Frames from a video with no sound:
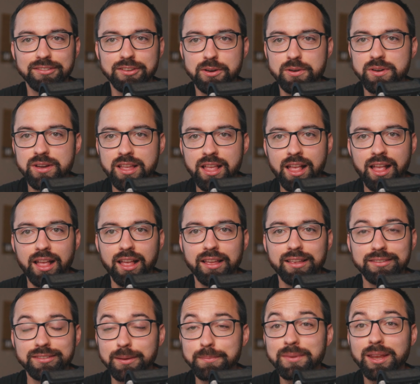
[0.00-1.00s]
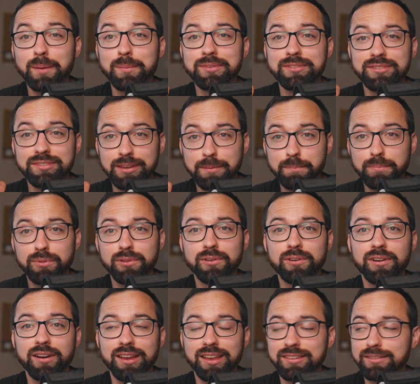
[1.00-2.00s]
So sometimes
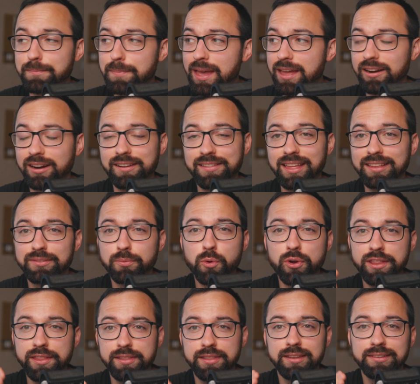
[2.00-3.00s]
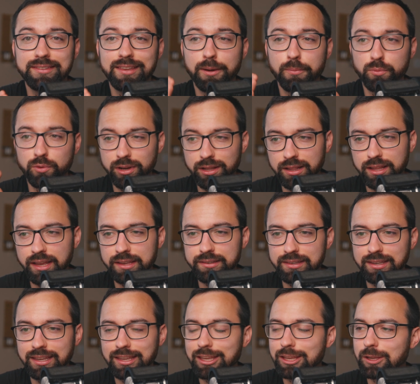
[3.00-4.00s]
simpler is better. And that's one of the things that I'm
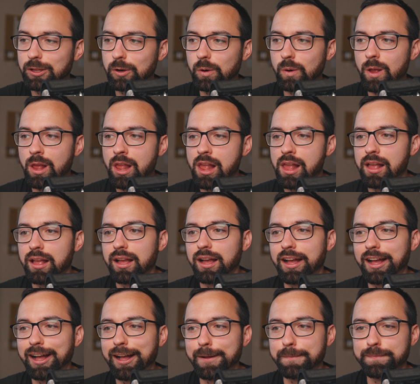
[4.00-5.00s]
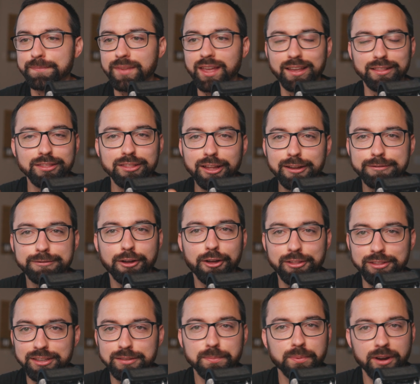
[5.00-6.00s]
realizing, you know, um, I love
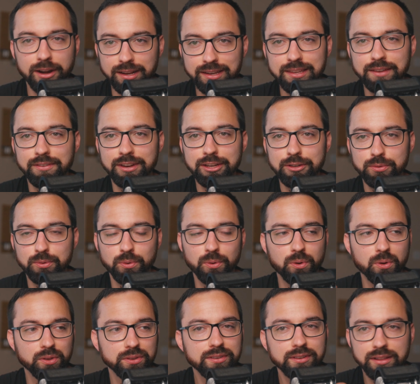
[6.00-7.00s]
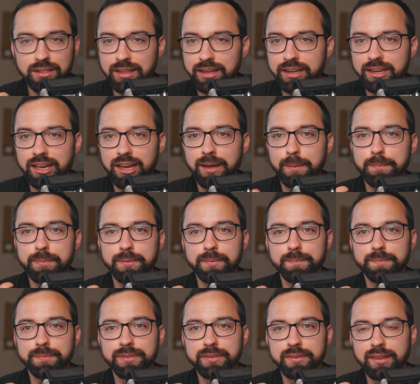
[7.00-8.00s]
all these productivity tools, ClickUp,
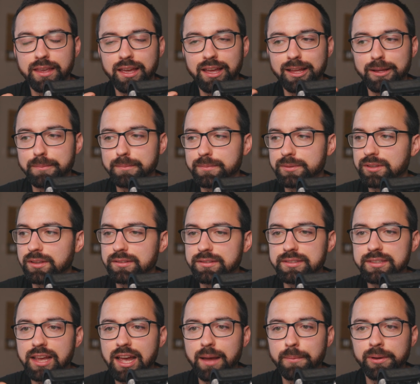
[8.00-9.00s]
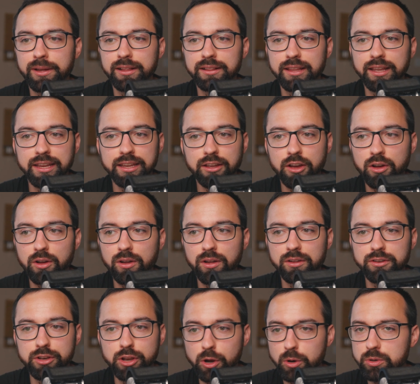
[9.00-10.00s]
um, Sunsama, like
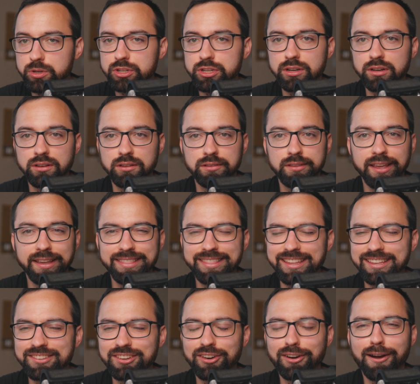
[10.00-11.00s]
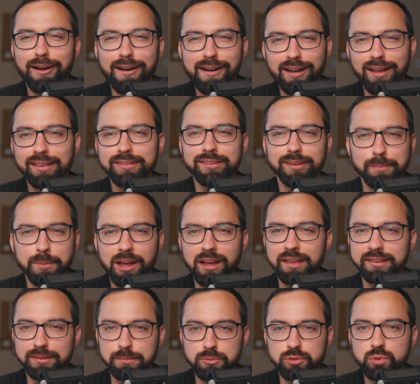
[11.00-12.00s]
Notion. Like these are awesome,
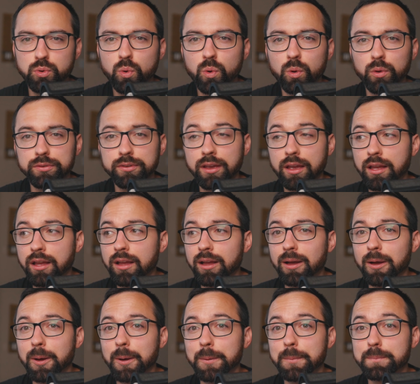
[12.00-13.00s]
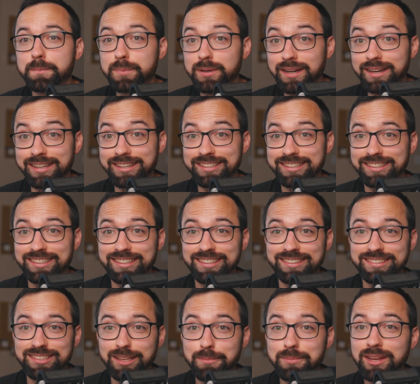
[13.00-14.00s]
awesome tools, but
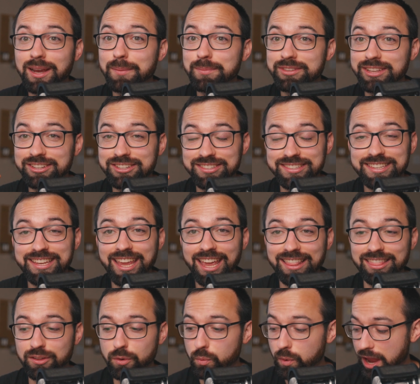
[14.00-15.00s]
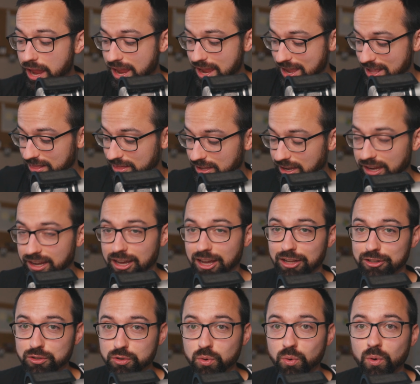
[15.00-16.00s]
sometimes they just get in the way. And like
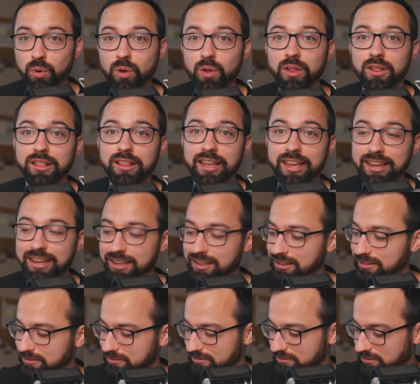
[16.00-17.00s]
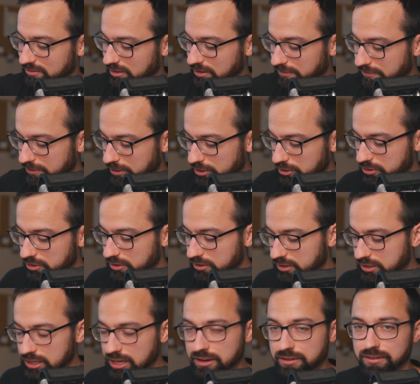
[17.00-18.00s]
a tool like the
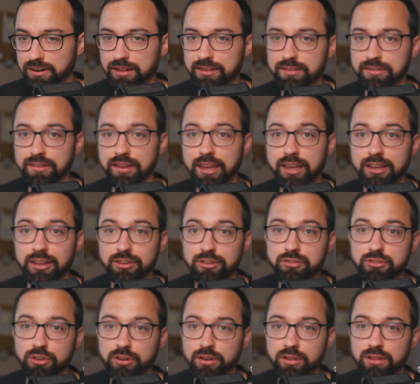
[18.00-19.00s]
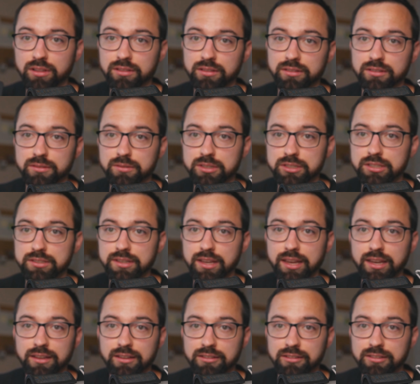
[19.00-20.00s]
Finisher's Secrets like journal, which is
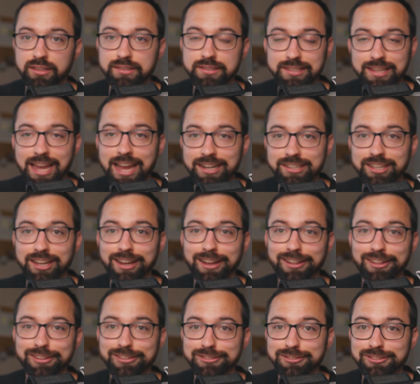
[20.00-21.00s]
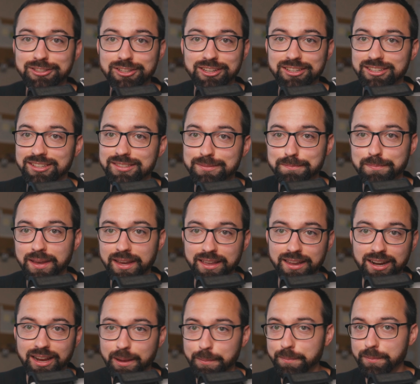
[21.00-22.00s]
like it's tactile. You can just pick
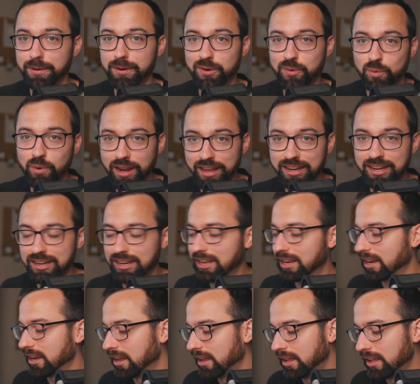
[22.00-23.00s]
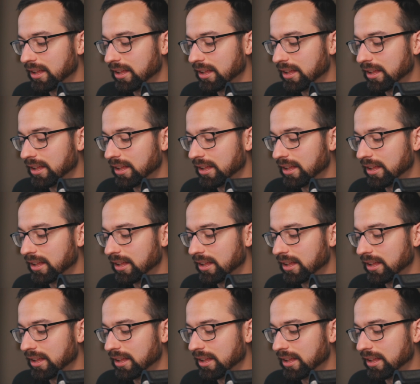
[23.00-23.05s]
it up, write in it.